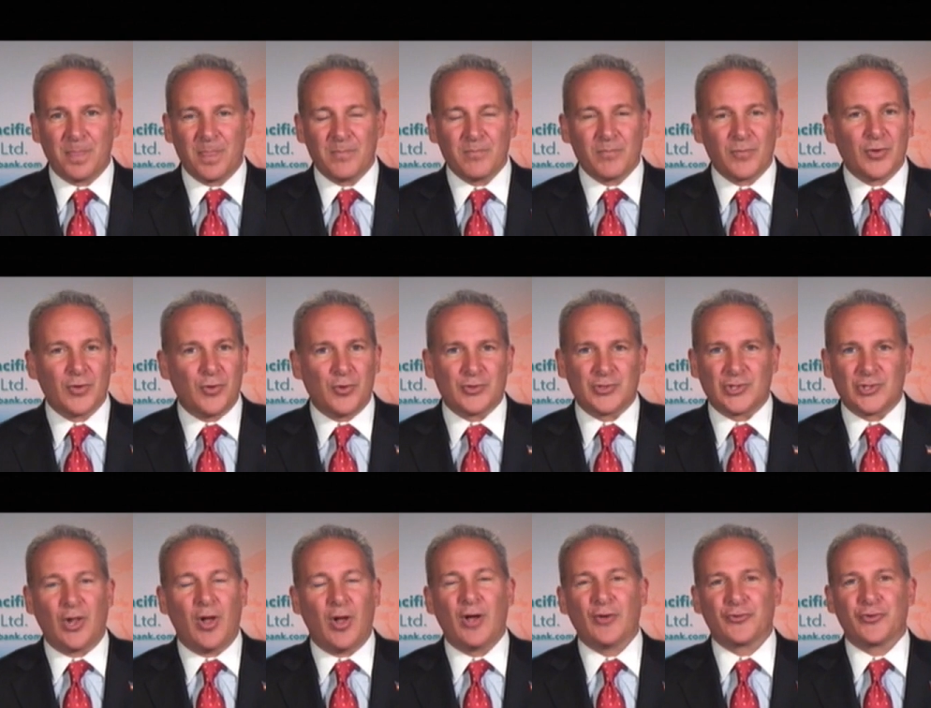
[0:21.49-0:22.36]
Of
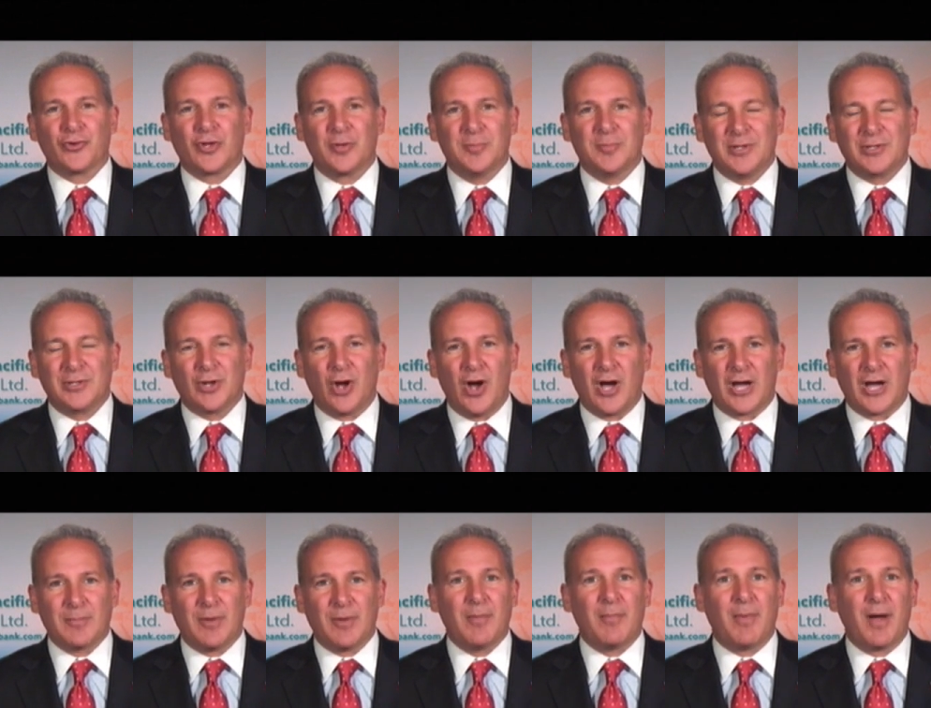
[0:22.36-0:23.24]
course, I'm also going to be
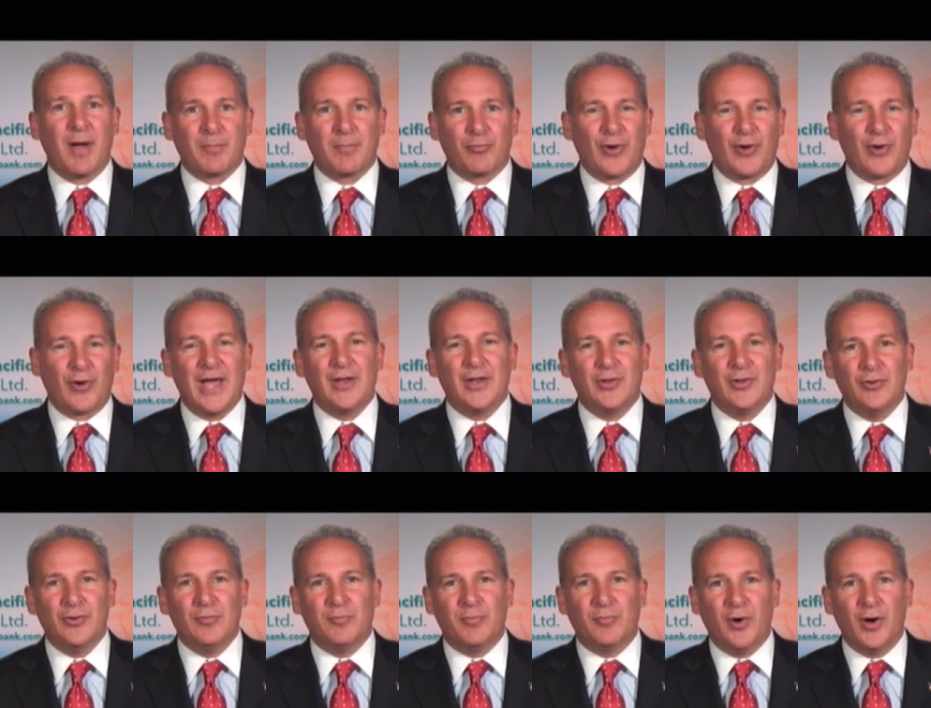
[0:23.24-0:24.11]
talking about my brand
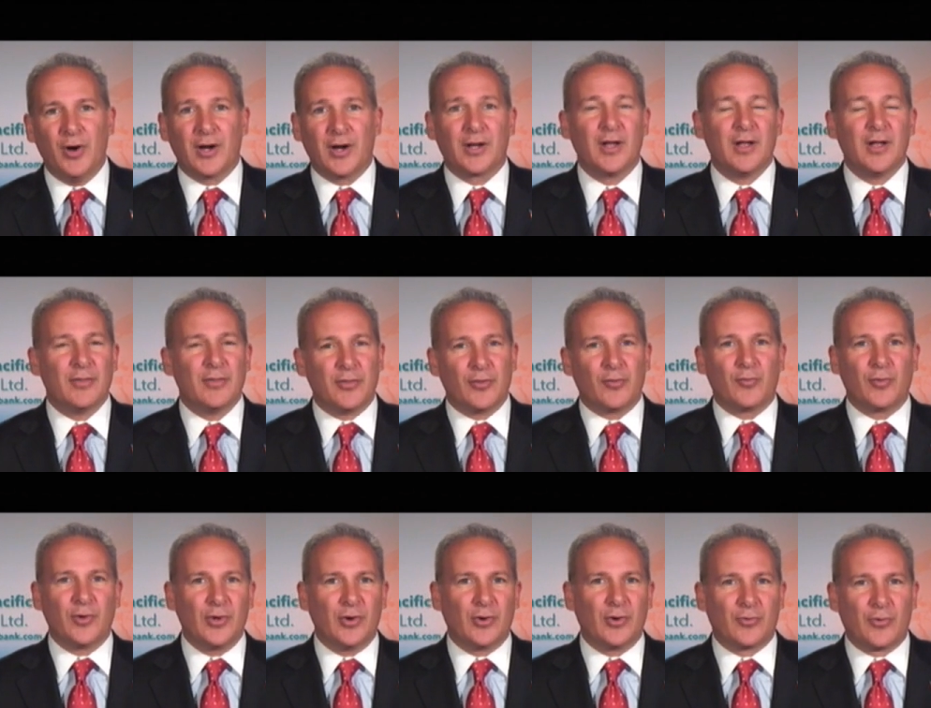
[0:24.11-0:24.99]
new book, The
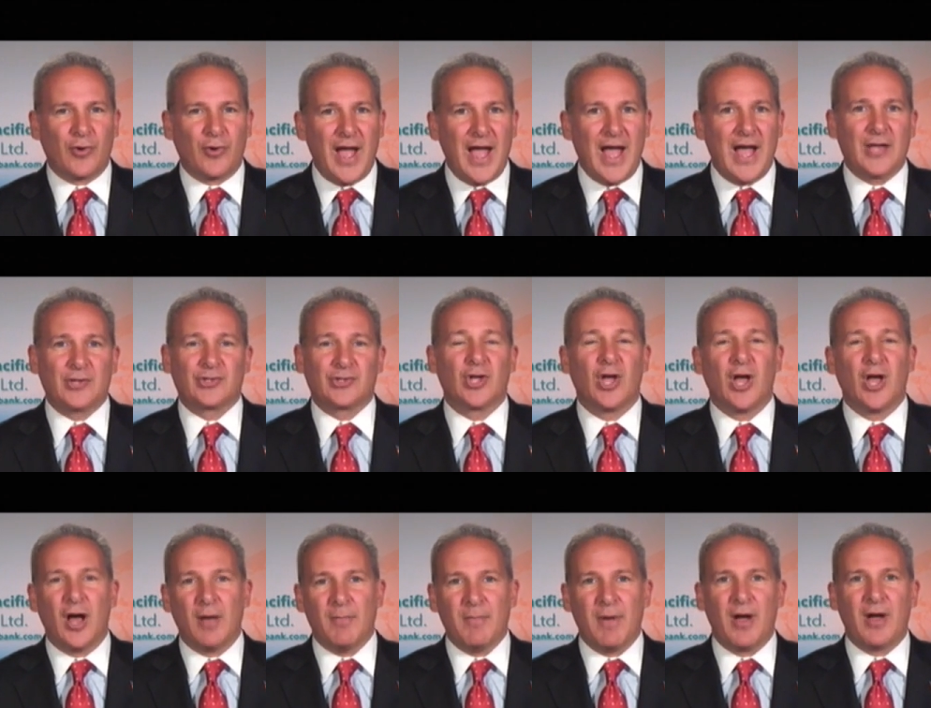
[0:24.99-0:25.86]
Real Crash,
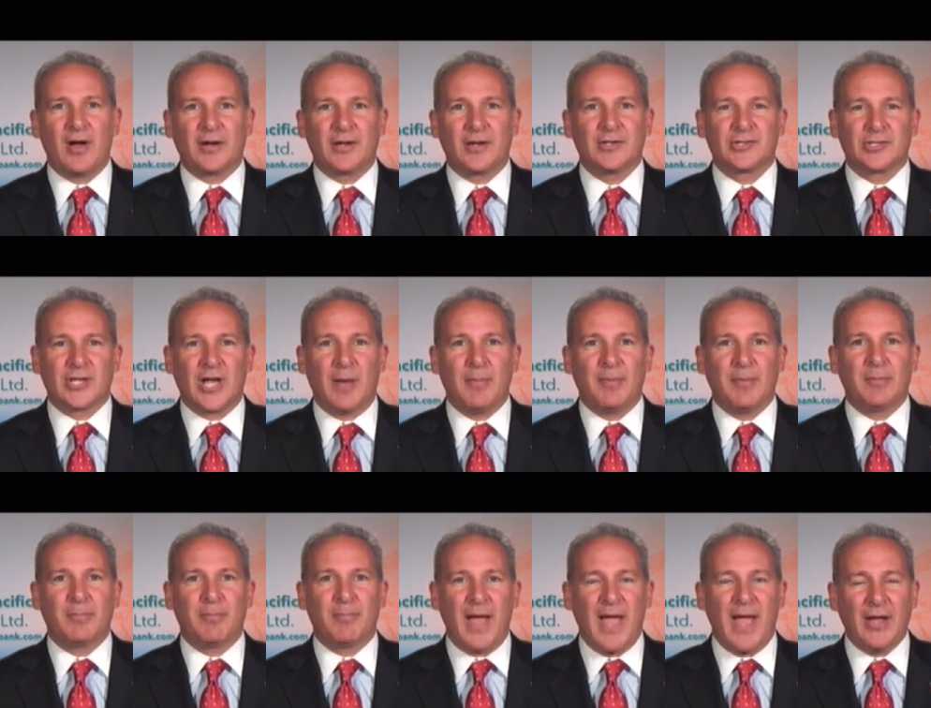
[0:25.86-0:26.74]
America's
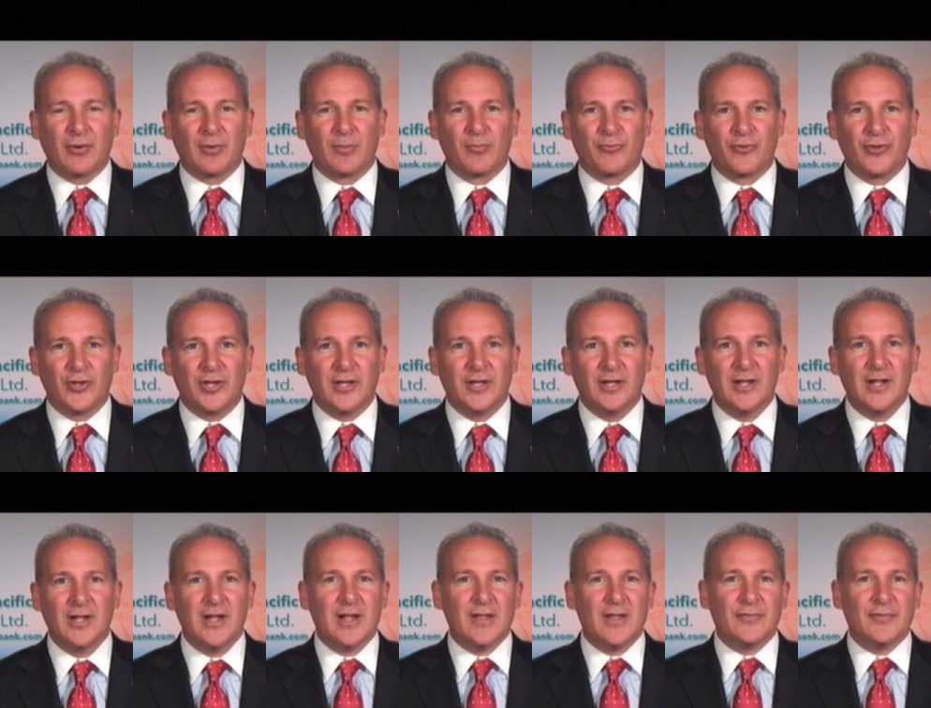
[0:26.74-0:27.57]
Coming Bankruptcy,